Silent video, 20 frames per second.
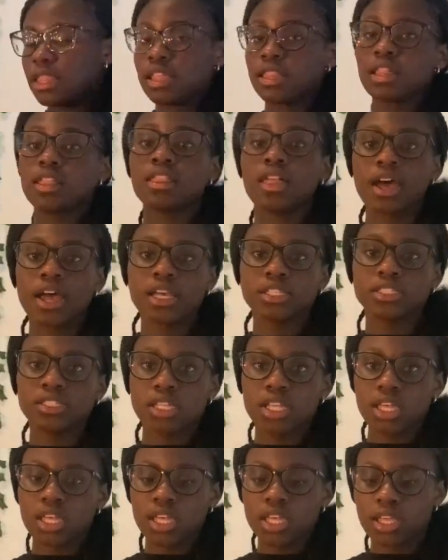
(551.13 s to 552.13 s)
then the last
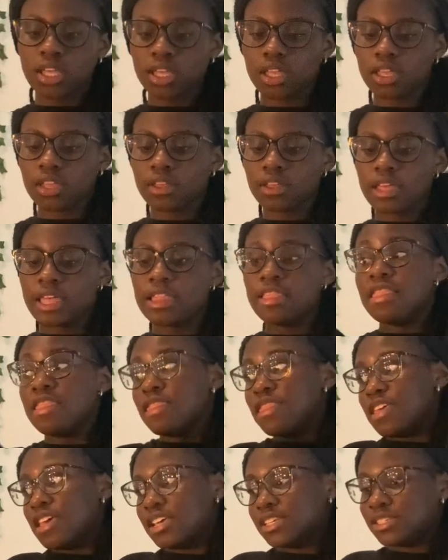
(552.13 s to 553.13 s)
thing
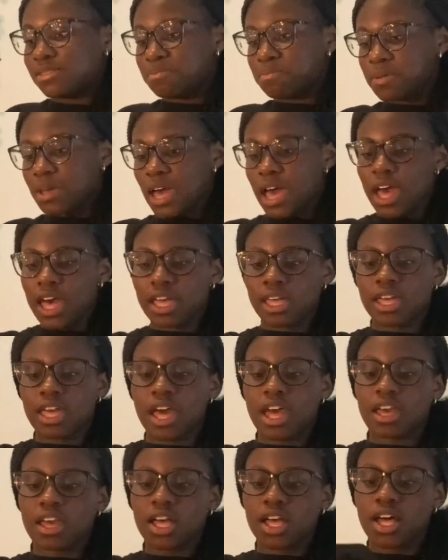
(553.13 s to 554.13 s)
in this bag
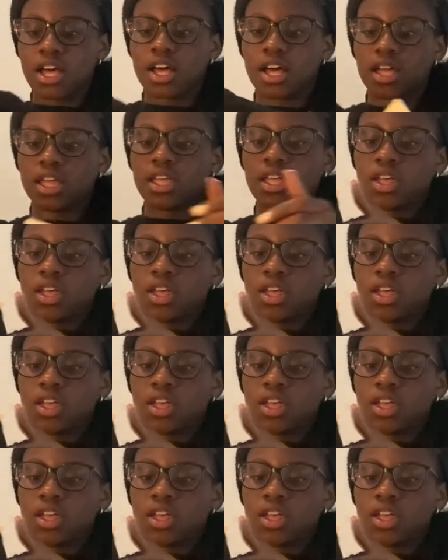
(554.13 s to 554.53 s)
I got